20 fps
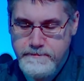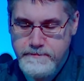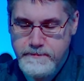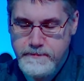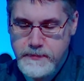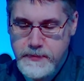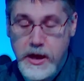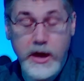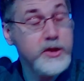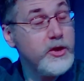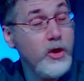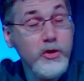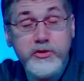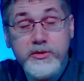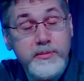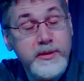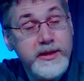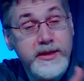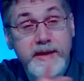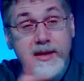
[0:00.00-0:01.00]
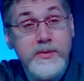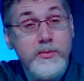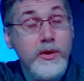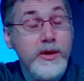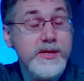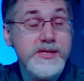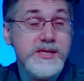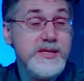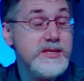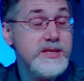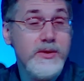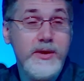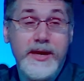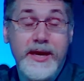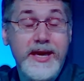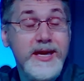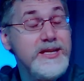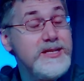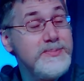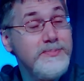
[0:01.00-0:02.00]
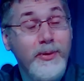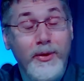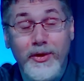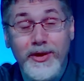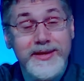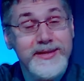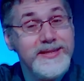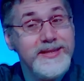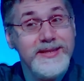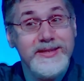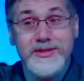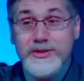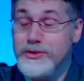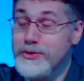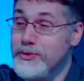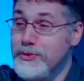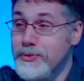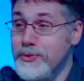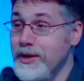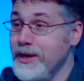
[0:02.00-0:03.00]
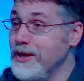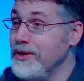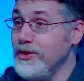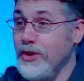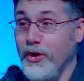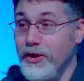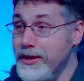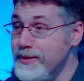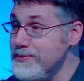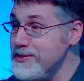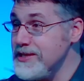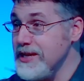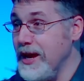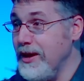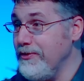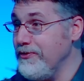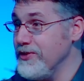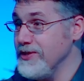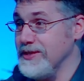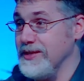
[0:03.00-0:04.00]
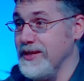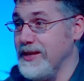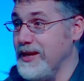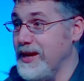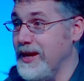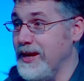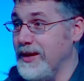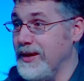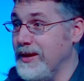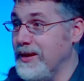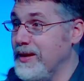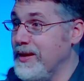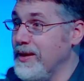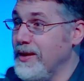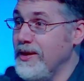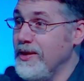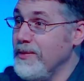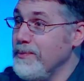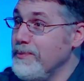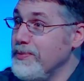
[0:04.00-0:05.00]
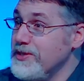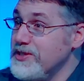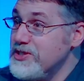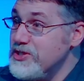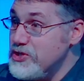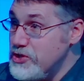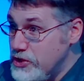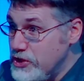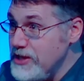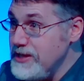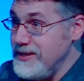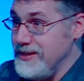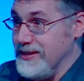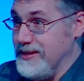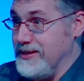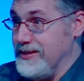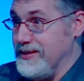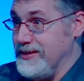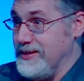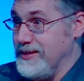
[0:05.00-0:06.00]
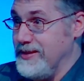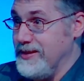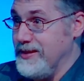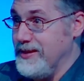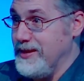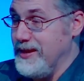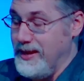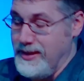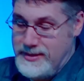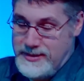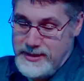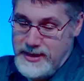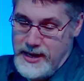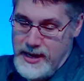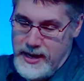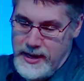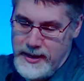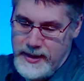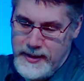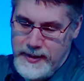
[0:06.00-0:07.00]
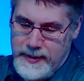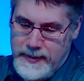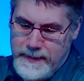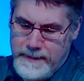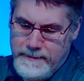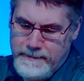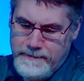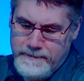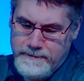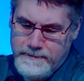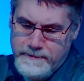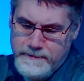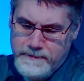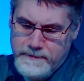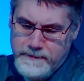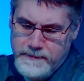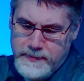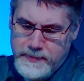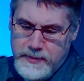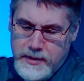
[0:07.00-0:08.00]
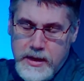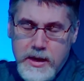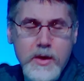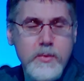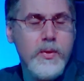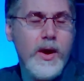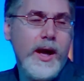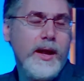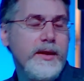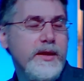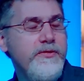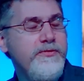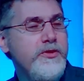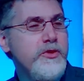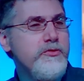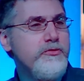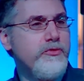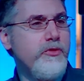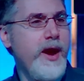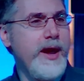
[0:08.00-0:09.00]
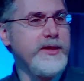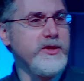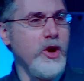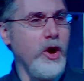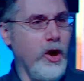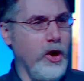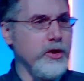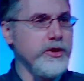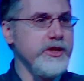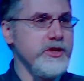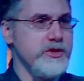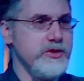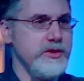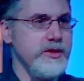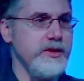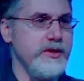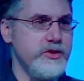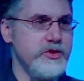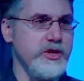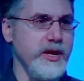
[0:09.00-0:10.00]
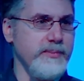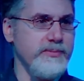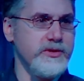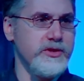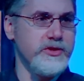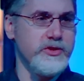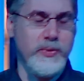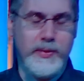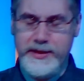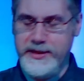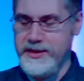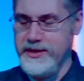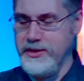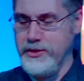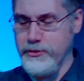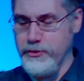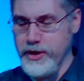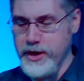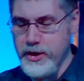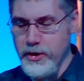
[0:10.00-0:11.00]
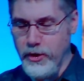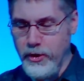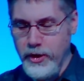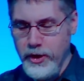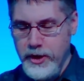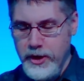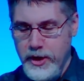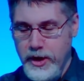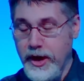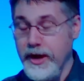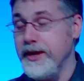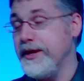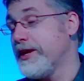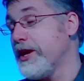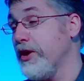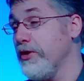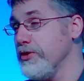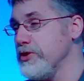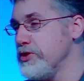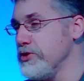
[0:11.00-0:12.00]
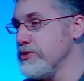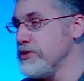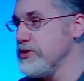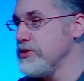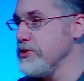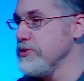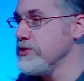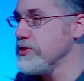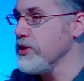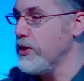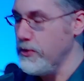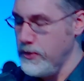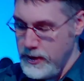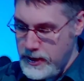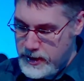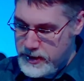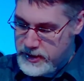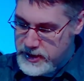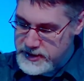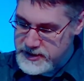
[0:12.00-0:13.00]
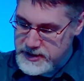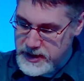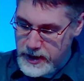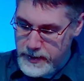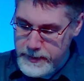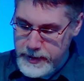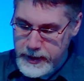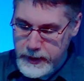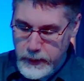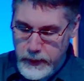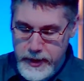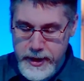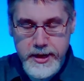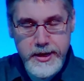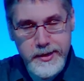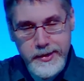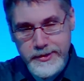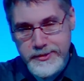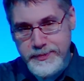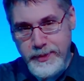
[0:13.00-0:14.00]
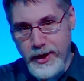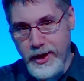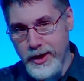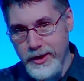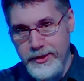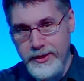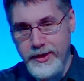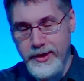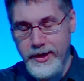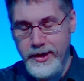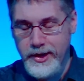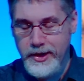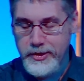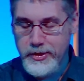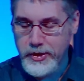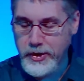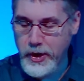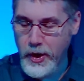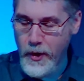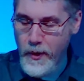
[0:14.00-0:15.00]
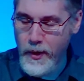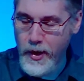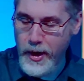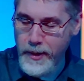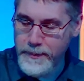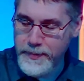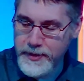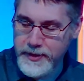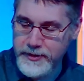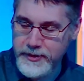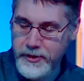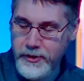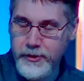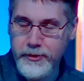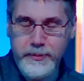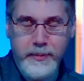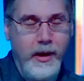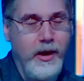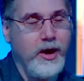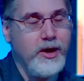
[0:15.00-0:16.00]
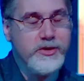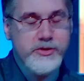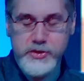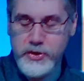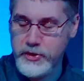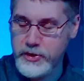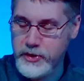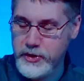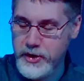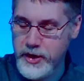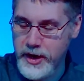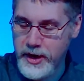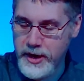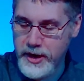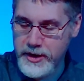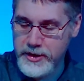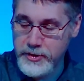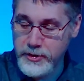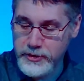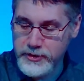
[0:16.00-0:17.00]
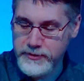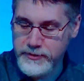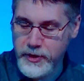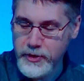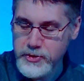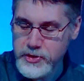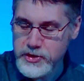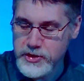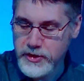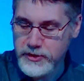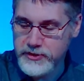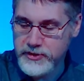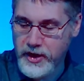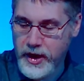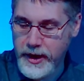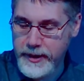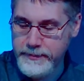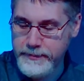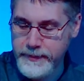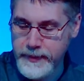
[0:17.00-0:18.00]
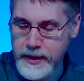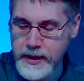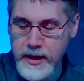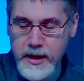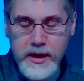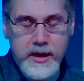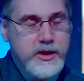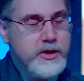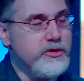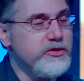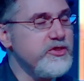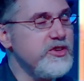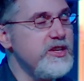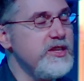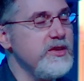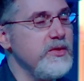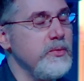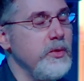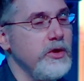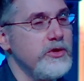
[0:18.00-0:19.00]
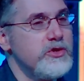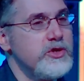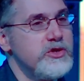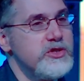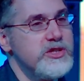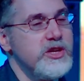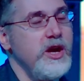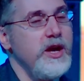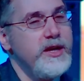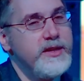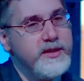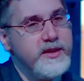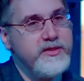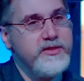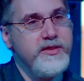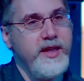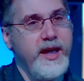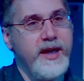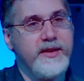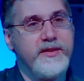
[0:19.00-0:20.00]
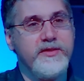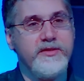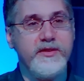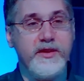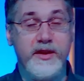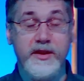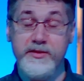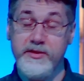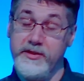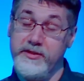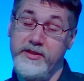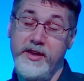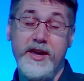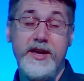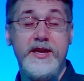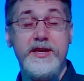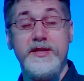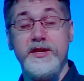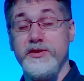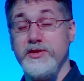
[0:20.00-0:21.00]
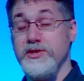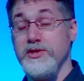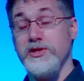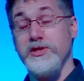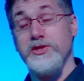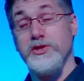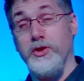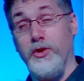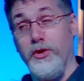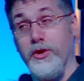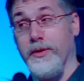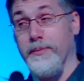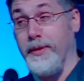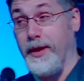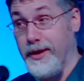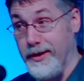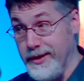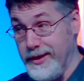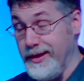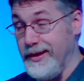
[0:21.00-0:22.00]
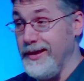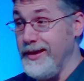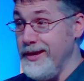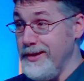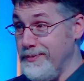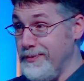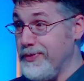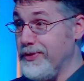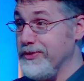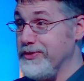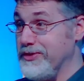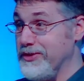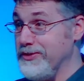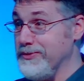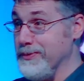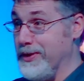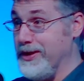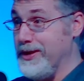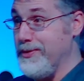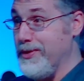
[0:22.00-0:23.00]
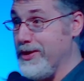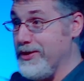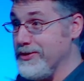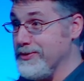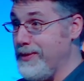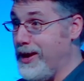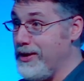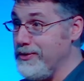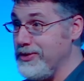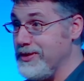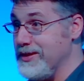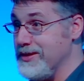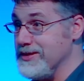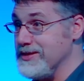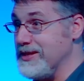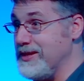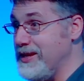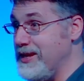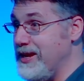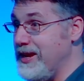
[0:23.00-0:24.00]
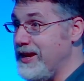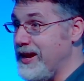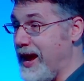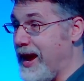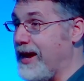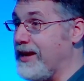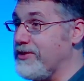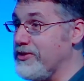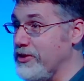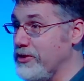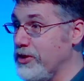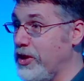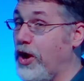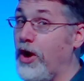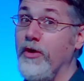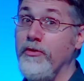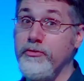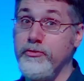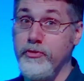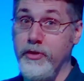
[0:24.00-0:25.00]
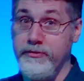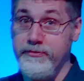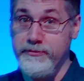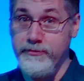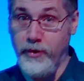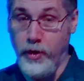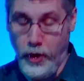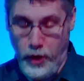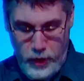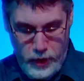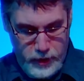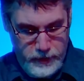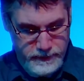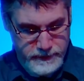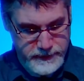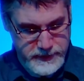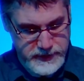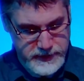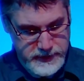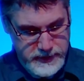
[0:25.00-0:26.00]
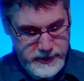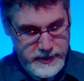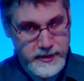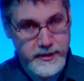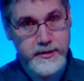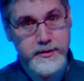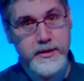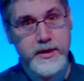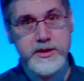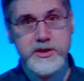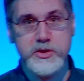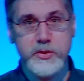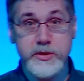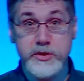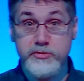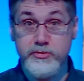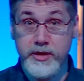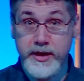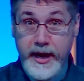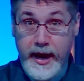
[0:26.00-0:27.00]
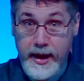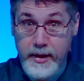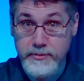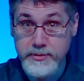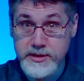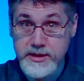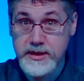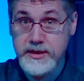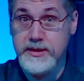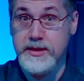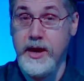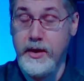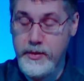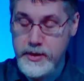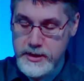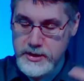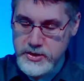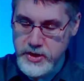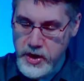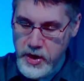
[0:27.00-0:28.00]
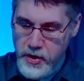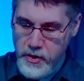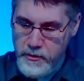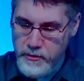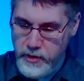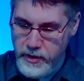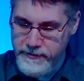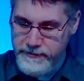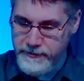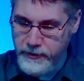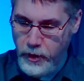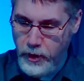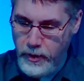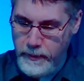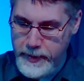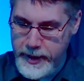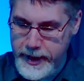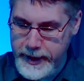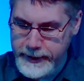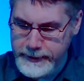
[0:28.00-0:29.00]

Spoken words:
And ultimately, what is he doing? He's pointing to not himself the king, but to Jesus as king. Well, if you've read on in chapter 23, or I encourage you to do so this coming week as part of the co-op or part of your devotional time, you'll see that what Josiah does next, as I say, he doesn't just talk about it. He puts his money where his mouth is, and he enacts a lot of reforms, right? So he's recounted. Now he's reforming.